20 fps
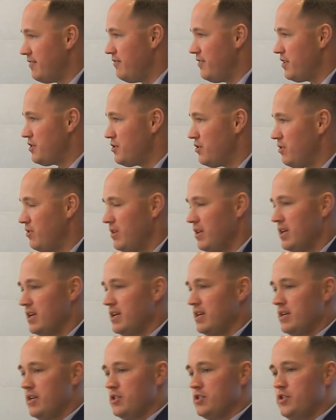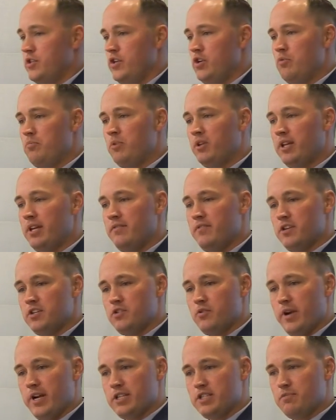official, do you believe in
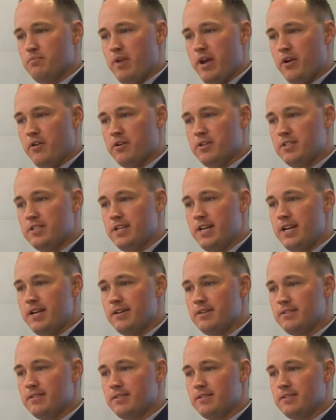transparency,